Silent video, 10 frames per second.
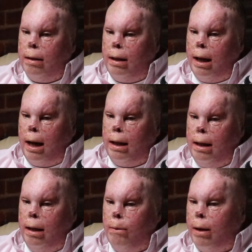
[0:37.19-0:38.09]
the
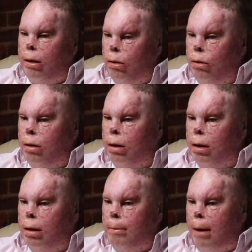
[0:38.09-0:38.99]
IED went through
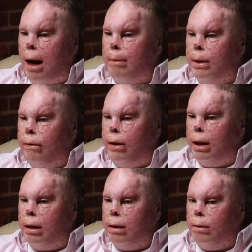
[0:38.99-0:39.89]
the bottom of the
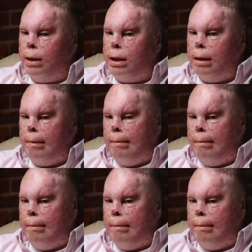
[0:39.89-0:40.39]
vehicle, which